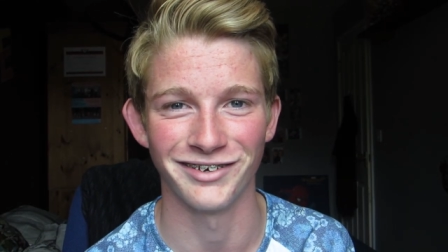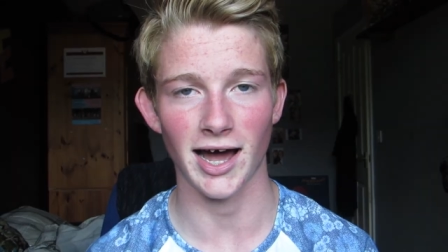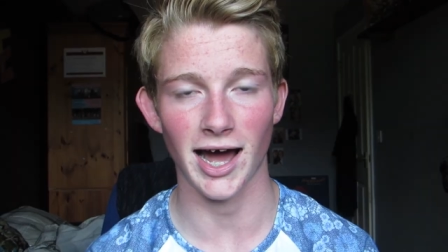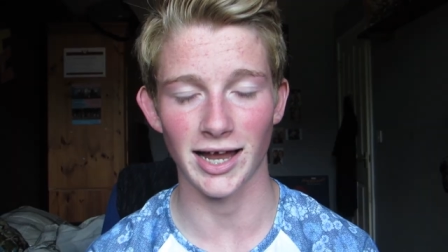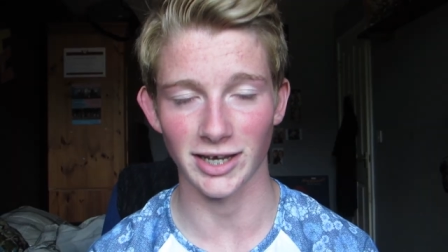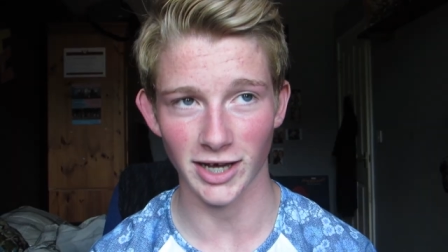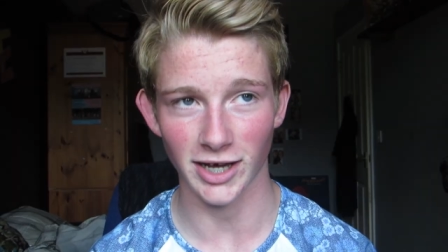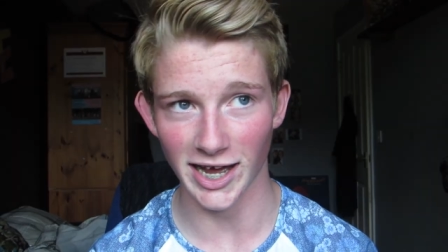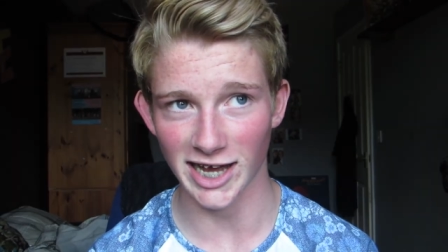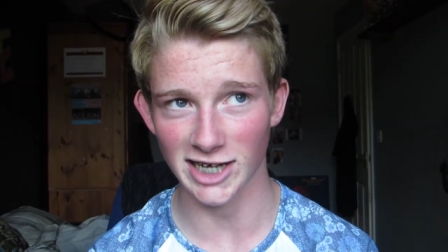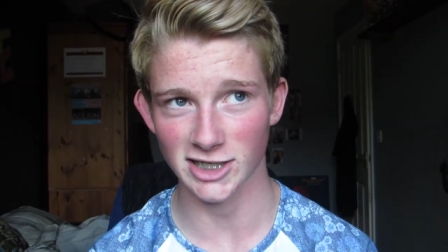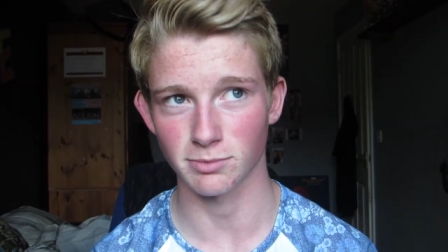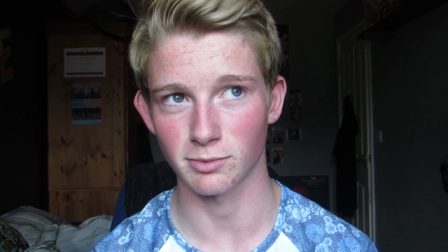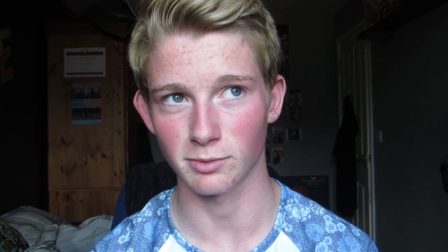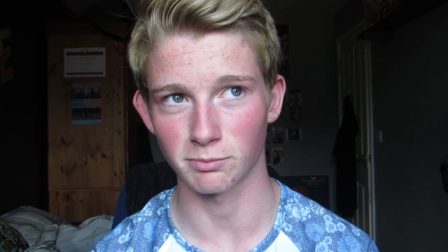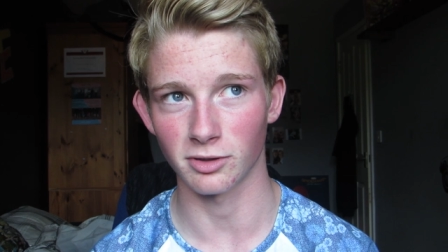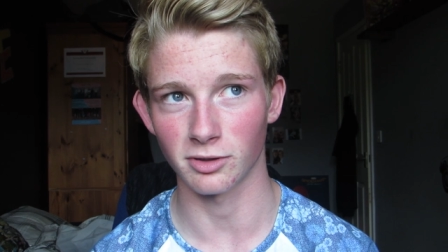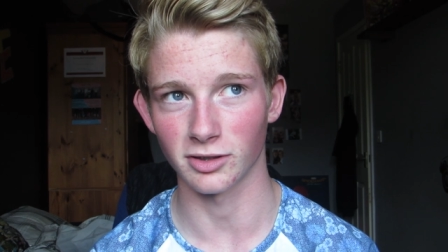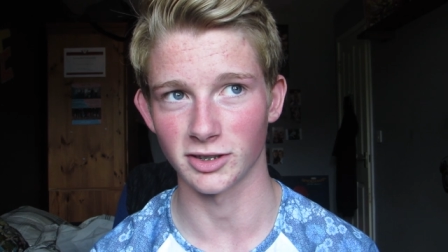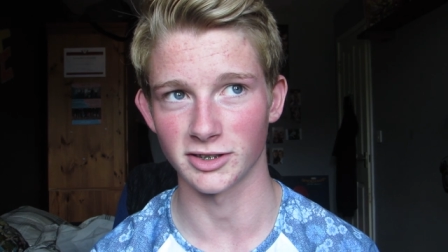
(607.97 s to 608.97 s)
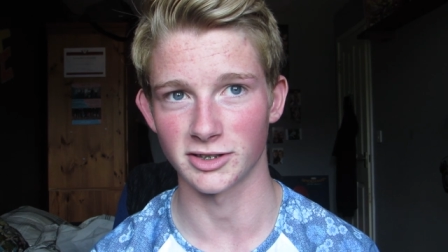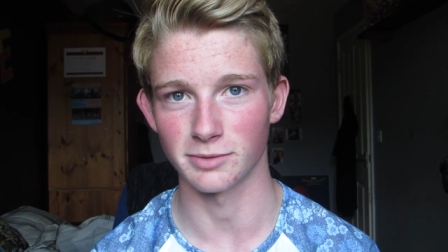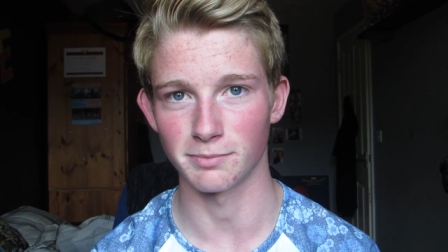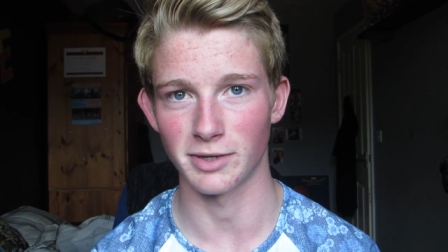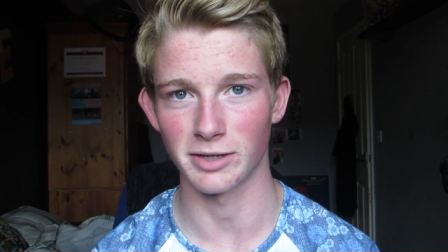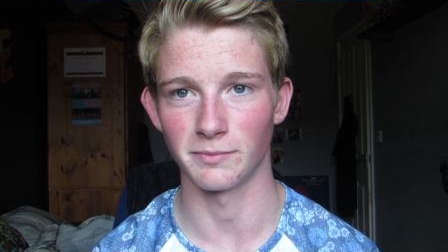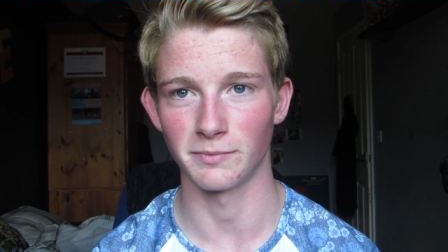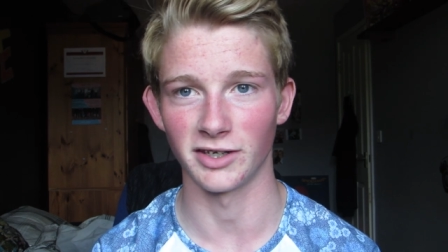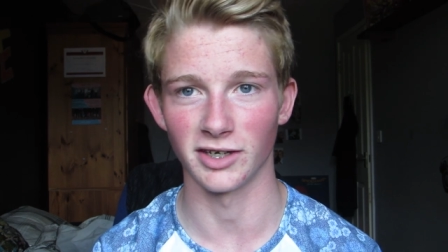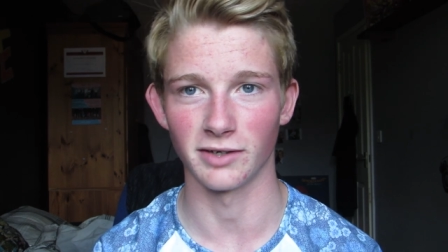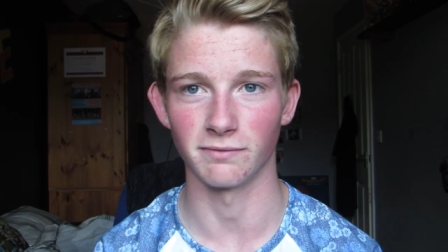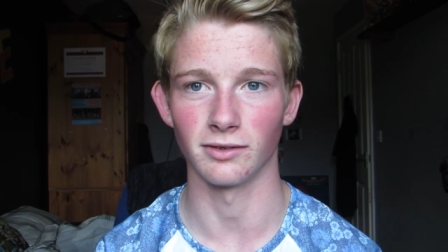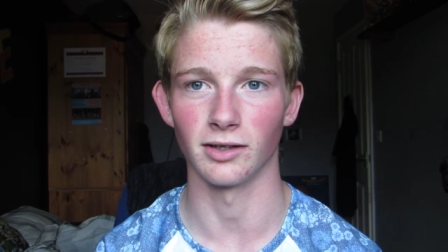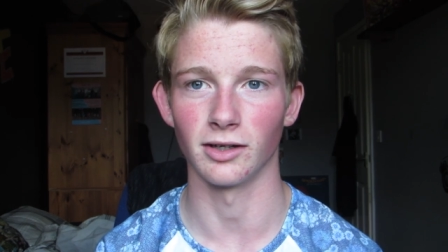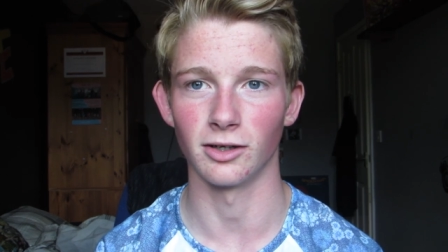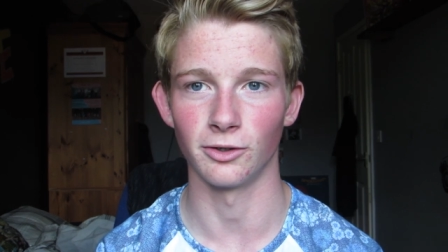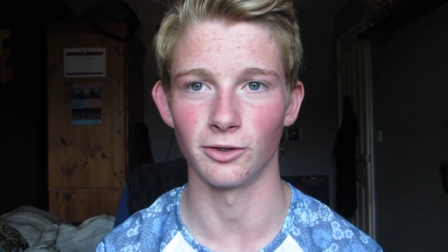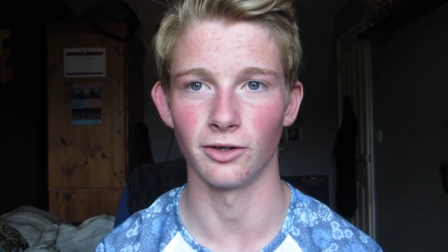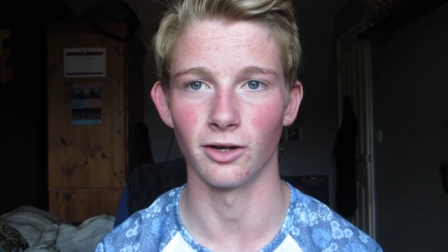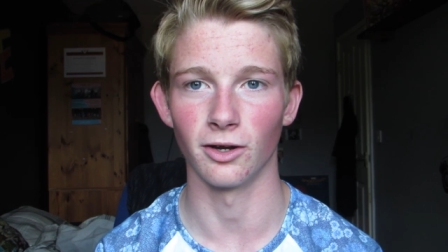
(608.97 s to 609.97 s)
And I asked my brother to make me another
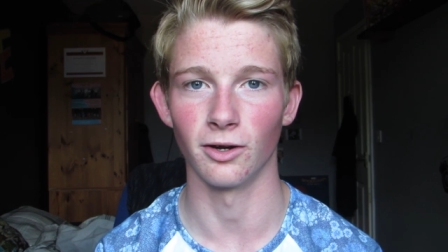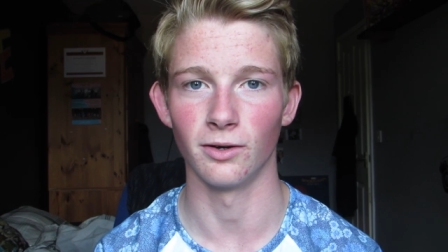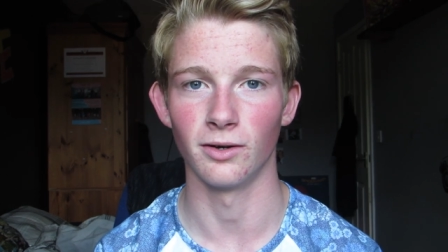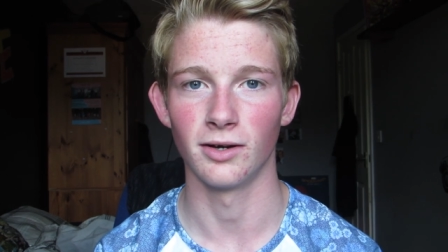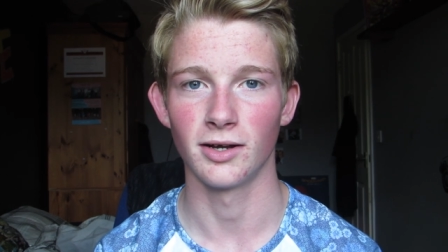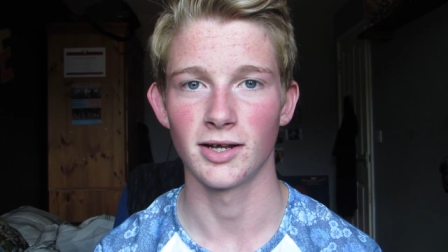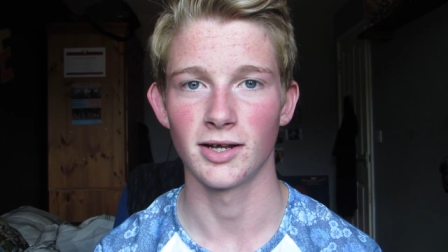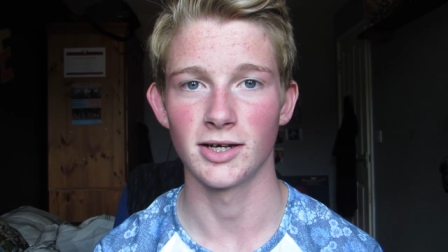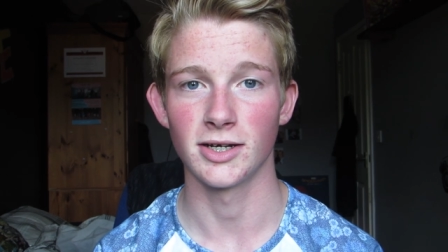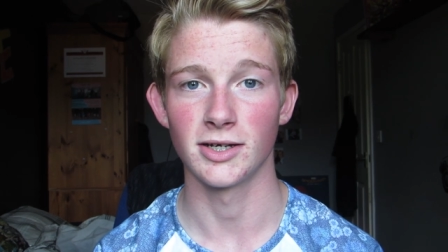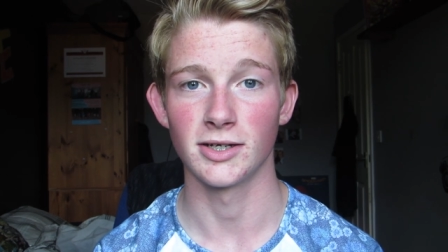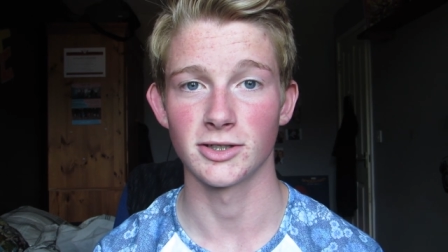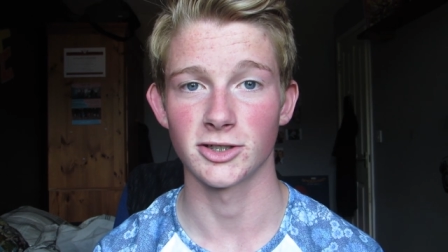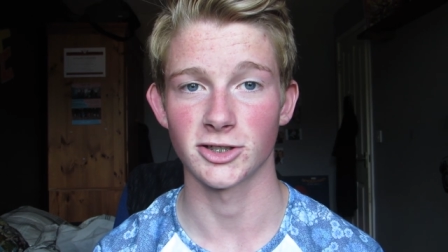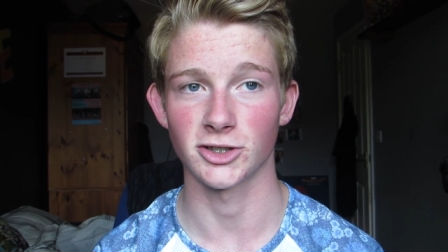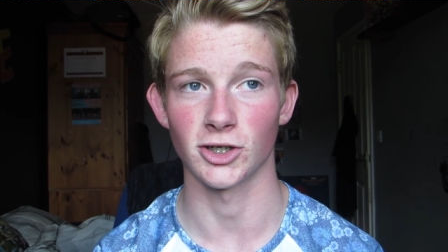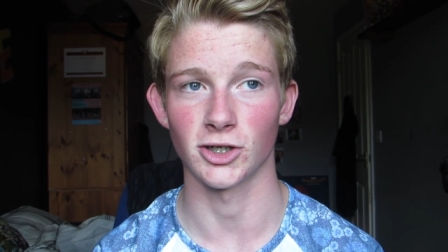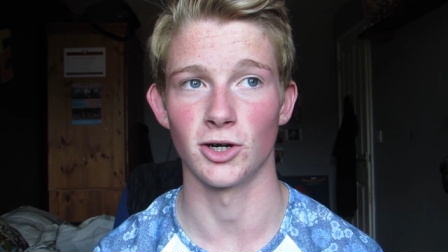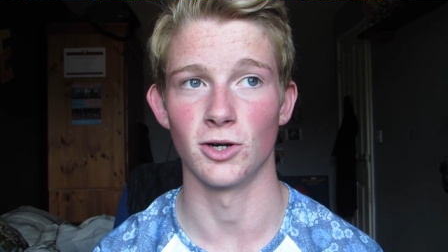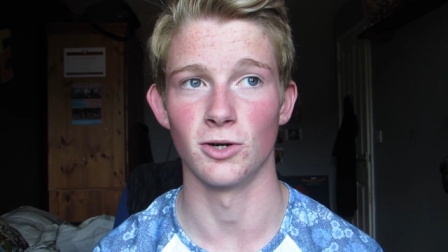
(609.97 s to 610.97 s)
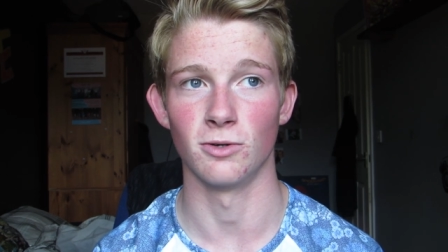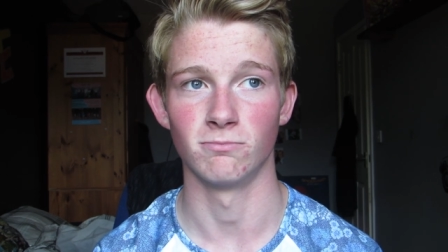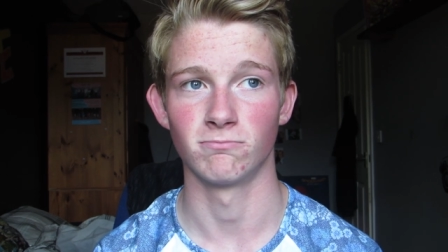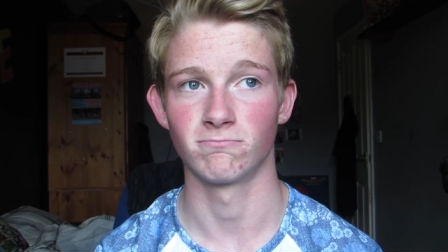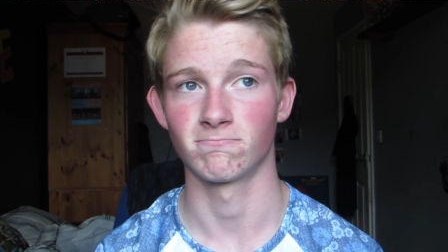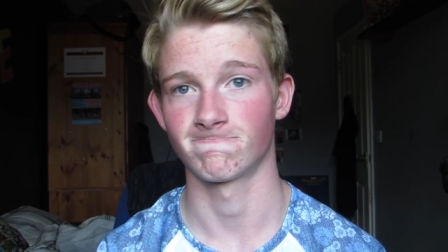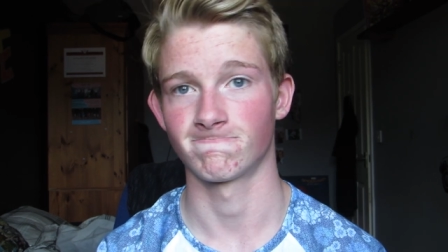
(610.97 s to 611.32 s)
logo, so